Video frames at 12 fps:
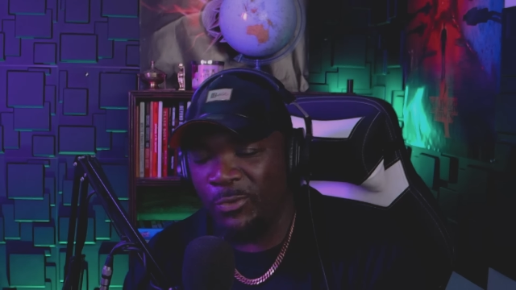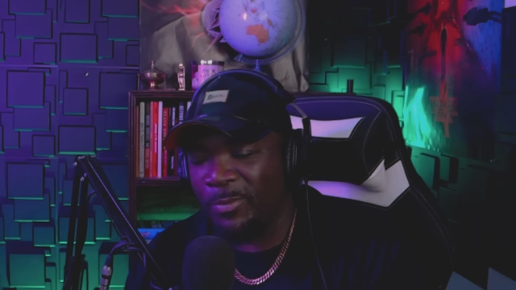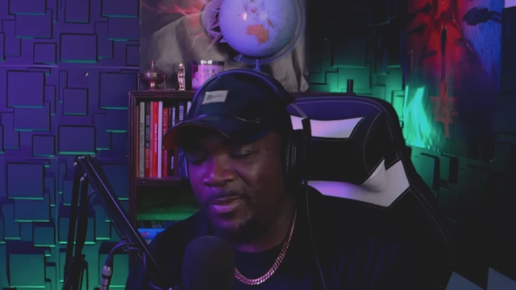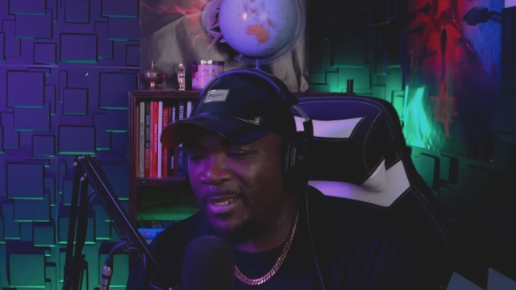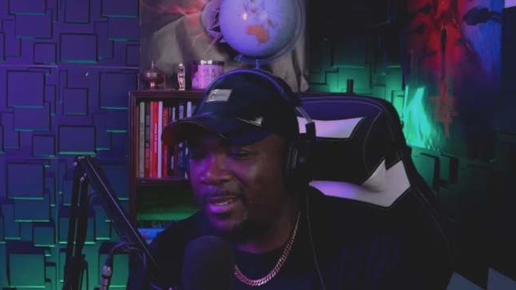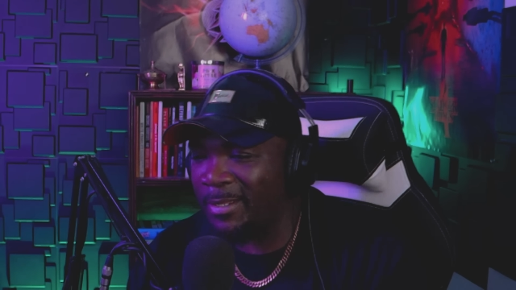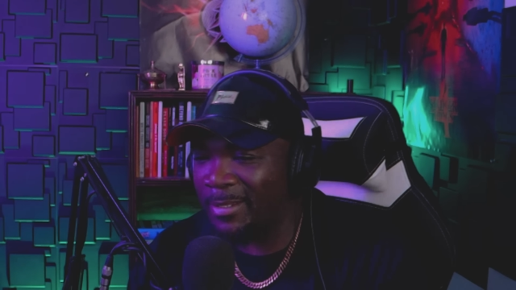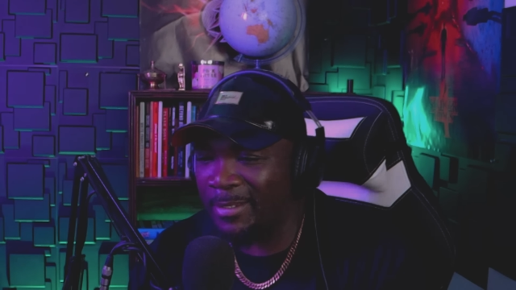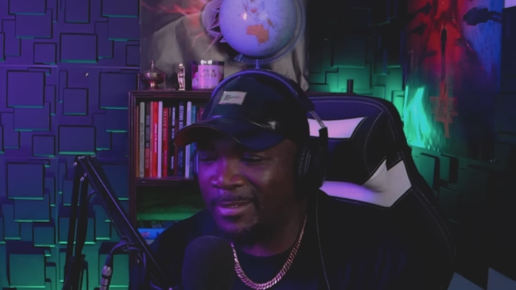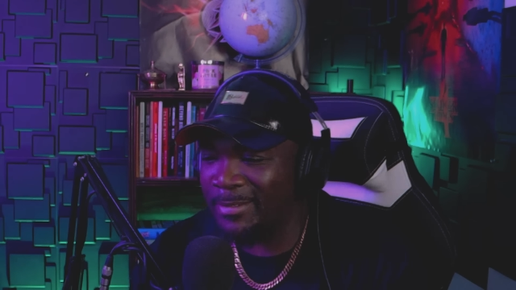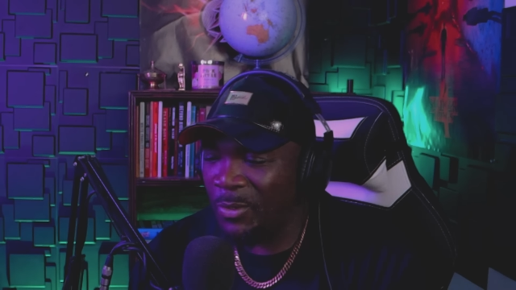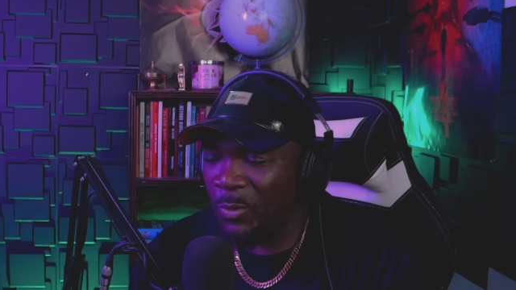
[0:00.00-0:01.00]

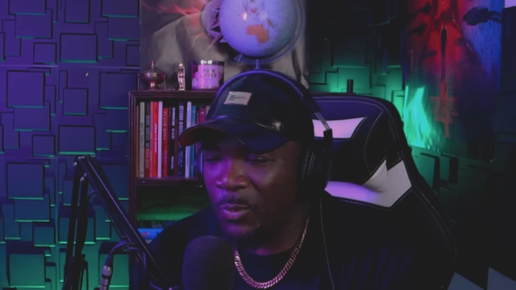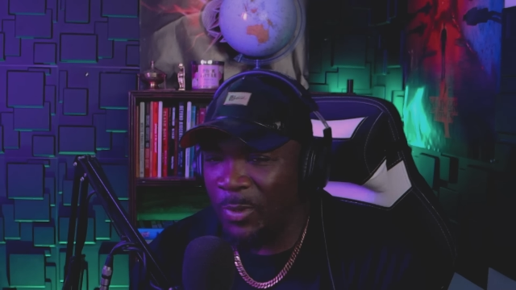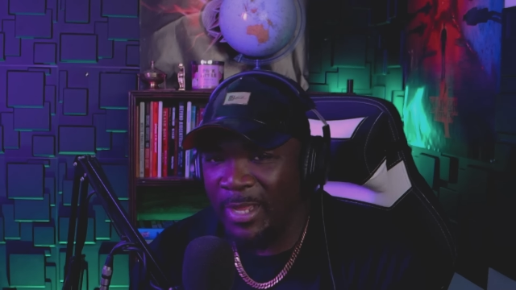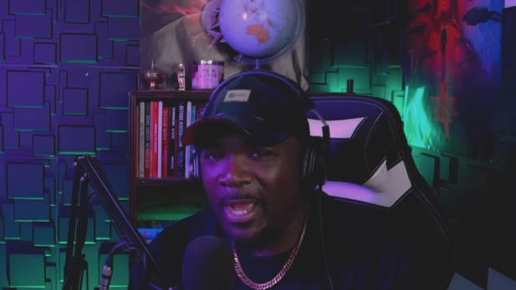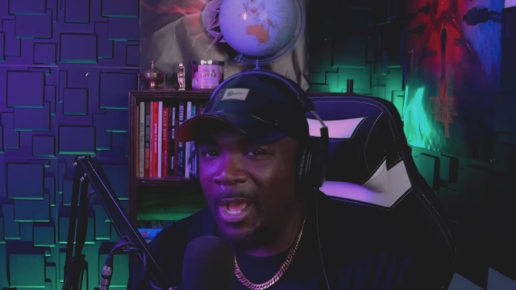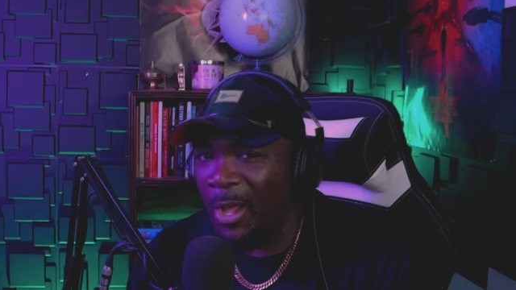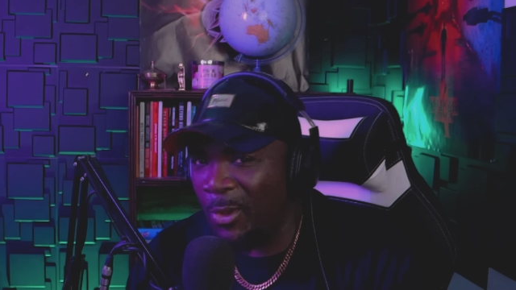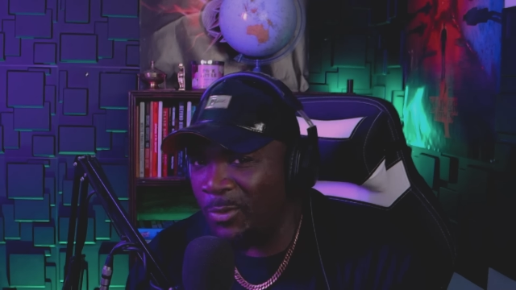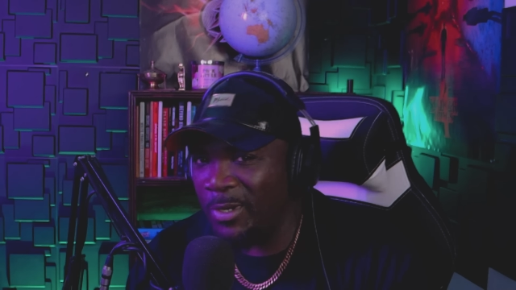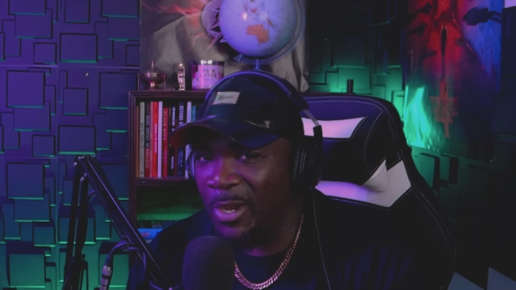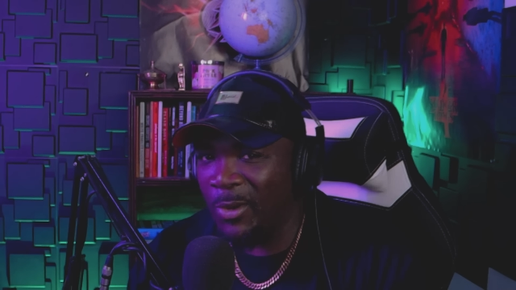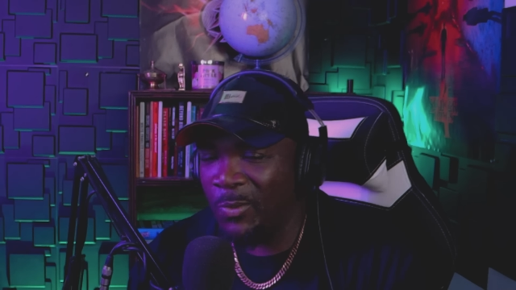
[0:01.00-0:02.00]
because we all
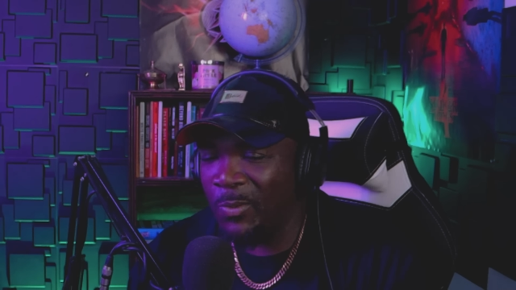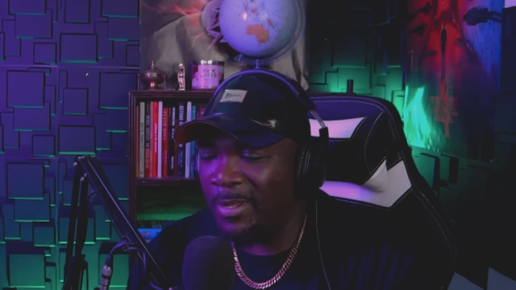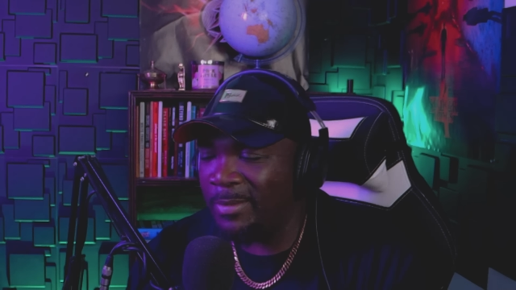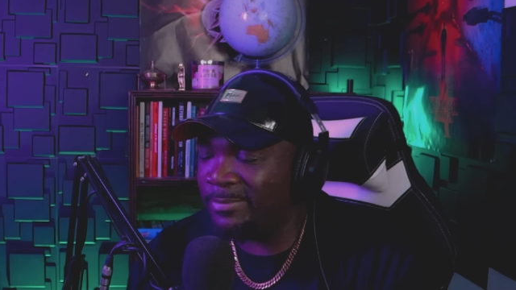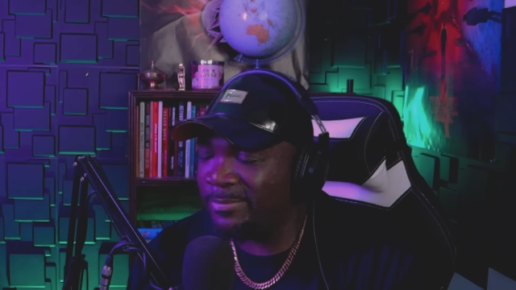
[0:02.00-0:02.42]
know, well,